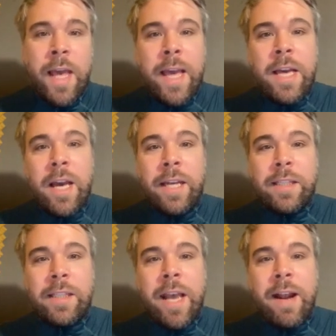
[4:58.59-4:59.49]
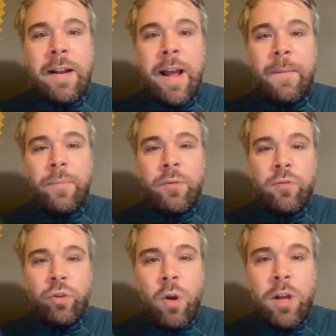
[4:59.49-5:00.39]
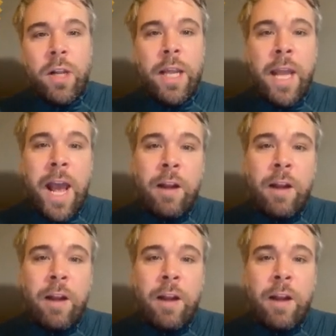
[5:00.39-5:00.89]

Here, it's saying that trial and